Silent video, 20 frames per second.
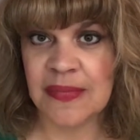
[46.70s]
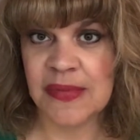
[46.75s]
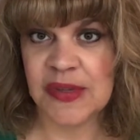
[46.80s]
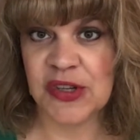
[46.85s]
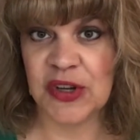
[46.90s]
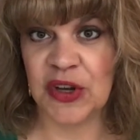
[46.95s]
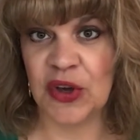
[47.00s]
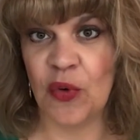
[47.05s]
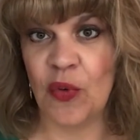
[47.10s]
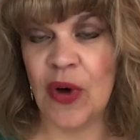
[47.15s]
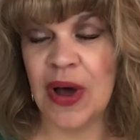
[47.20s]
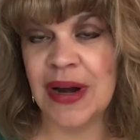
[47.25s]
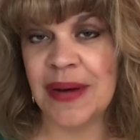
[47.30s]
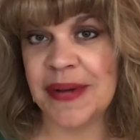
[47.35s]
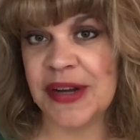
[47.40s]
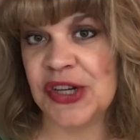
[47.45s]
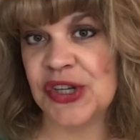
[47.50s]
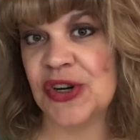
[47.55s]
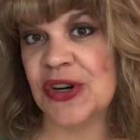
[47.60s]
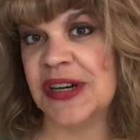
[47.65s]
you'll want to
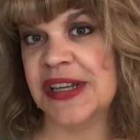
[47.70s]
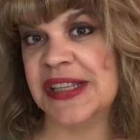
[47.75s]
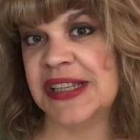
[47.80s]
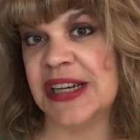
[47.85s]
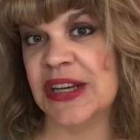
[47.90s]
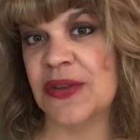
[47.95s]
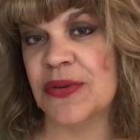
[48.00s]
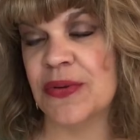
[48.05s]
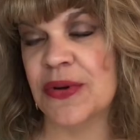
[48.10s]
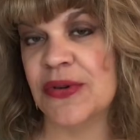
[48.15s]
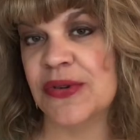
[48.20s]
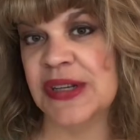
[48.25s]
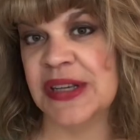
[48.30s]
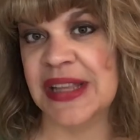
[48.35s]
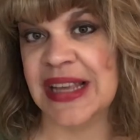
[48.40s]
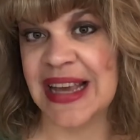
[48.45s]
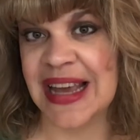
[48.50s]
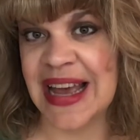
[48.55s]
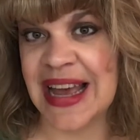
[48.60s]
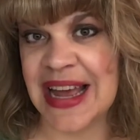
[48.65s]
be sure to stick through to
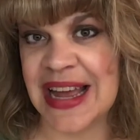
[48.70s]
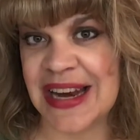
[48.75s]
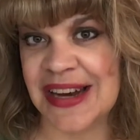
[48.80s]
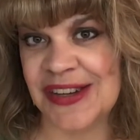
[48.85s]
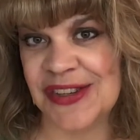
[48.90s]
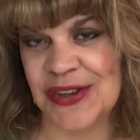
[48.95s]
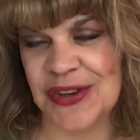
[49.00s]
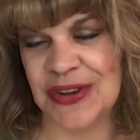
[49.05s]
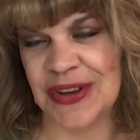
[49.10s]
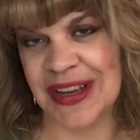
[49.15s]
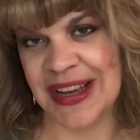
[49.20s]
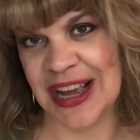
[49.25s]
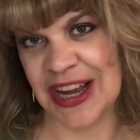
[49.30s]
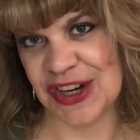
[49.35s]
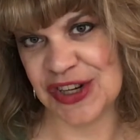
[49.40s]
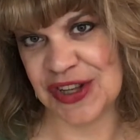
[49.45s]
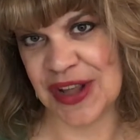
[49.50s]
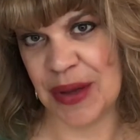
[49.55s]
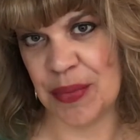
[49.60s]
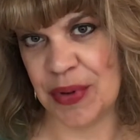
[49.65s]
the end so you can
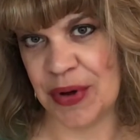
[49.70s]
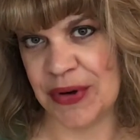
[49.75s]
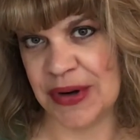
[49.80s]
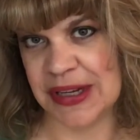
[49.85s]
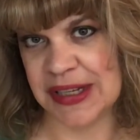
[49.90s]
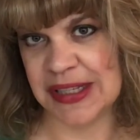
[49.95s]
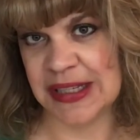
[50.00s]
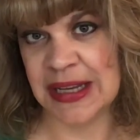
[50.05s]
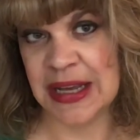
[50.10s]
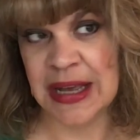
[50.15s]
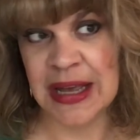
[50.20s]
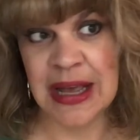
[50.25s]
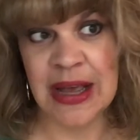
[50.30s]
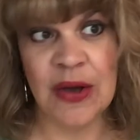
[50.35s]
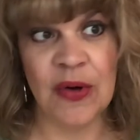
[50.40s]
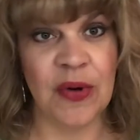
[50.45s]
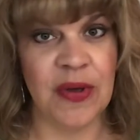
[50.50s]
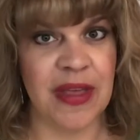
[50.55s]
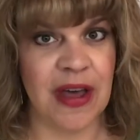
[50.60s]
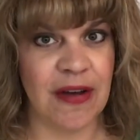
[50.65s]
catch that bonus.
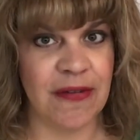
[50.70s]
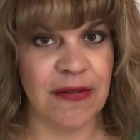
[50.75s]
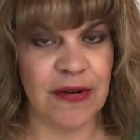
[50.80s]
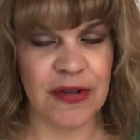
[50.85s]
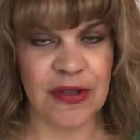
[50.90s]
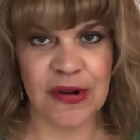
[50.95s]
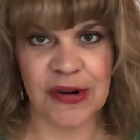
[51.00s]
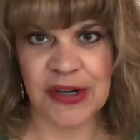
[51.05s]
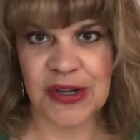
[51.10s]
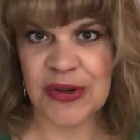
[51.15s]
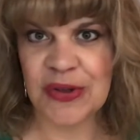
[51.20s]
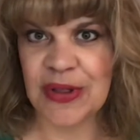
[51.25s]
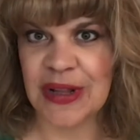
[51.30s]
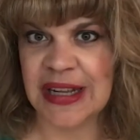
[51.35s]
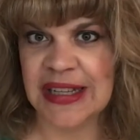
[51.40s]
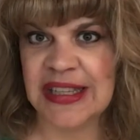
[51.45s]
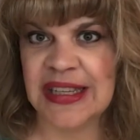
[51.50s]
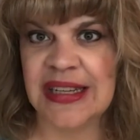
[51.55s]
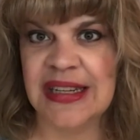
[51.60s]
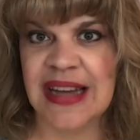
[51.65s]
Without further ado,
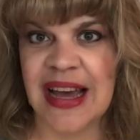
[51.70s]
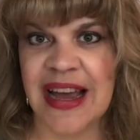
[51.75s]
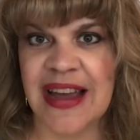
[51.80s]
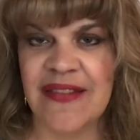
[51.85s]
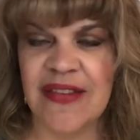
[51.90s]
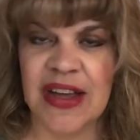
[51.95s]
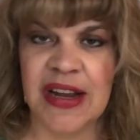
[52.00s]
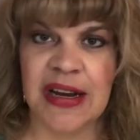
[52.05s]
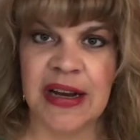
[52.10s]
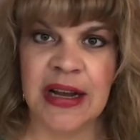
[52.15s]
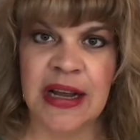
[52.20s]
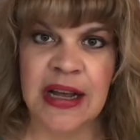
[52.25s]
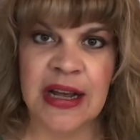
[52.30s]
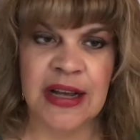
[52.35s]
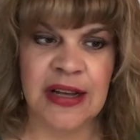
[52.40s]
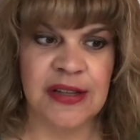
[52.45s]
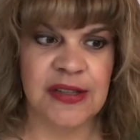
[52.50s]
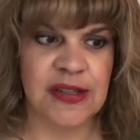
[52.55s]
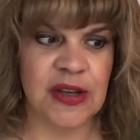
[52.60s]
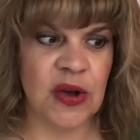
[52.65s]
let's dive in.
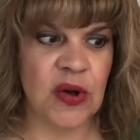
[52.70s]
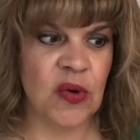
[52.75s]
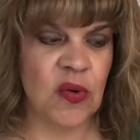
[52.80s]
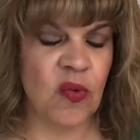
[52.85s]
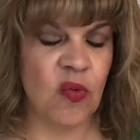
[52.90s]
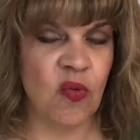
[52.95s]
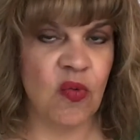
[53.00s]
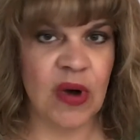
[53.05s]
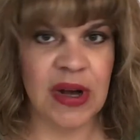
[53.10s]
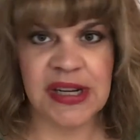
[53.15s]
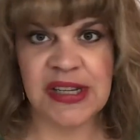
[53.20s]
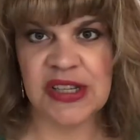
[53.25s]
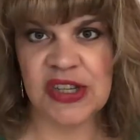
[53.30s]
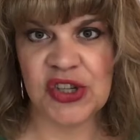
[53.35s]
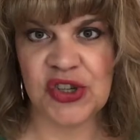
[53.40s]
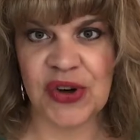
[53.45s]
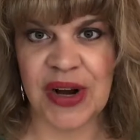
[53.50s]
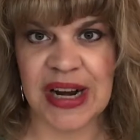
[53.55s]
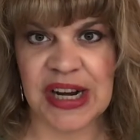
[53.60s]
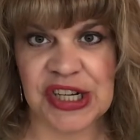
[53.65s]
So what is a
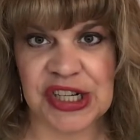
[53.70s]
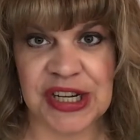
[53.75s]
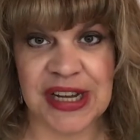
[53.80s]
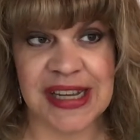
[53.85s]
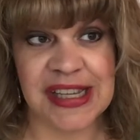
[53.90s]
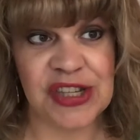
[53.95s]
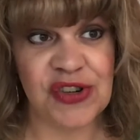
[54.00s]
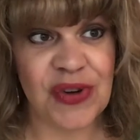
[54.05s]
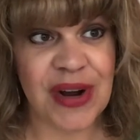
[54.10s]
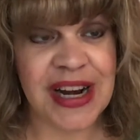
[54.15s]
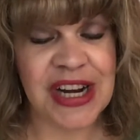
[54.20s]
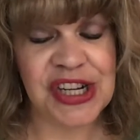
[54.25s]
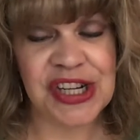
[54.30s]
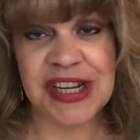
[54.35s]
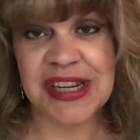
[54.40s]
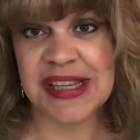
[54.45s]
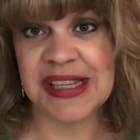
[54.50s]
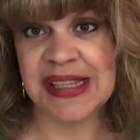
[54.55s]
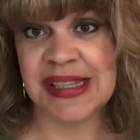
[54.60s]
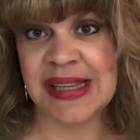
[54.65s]
strategy? A
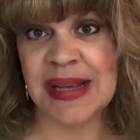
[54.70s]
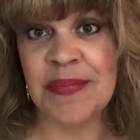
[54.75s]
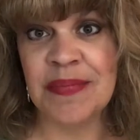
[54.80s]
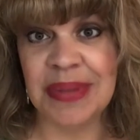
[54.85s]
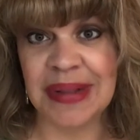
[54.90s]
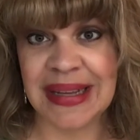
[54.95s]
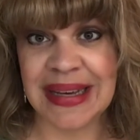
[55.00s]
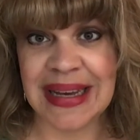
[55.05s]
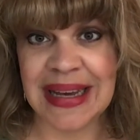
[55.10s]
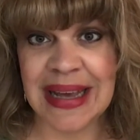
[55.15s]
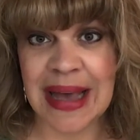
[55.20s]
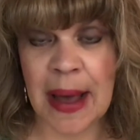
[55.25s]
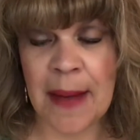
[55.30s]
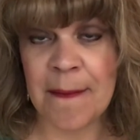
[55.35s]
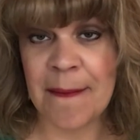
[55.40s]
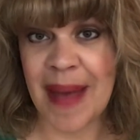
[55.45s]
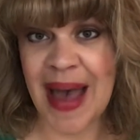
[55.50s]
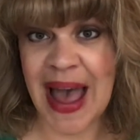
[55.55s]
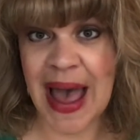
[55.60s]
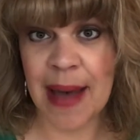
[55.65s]
strategy is simply a
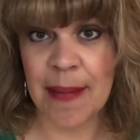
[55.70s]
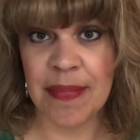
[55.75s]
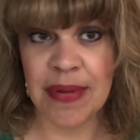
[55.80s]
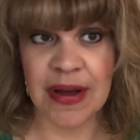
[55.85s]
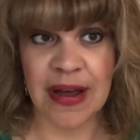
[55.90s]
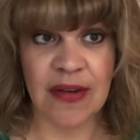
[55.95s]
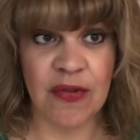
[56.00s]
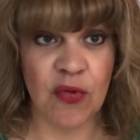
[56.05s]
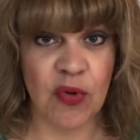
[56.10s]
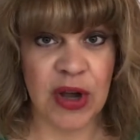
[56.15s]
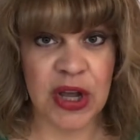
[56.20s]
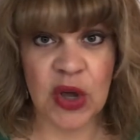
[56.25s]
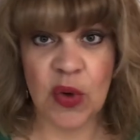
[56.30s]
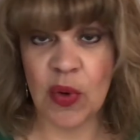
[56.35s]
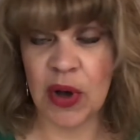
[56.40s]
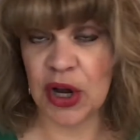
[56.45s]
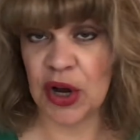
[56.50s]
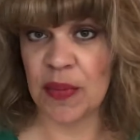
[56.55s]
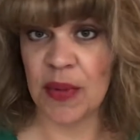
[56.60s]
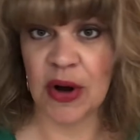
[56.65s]
map of what you
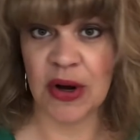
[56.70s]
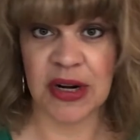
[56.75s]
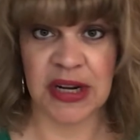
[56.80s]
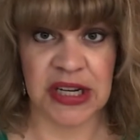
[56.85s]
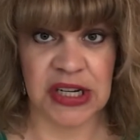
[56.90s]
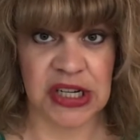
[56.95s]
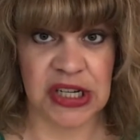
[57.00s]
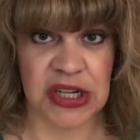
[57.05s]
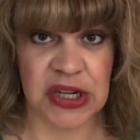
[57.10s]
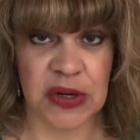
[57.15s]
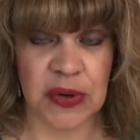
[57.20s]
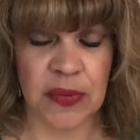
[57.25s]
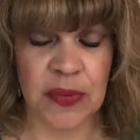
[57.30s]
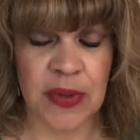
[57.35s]
want your marketing to do.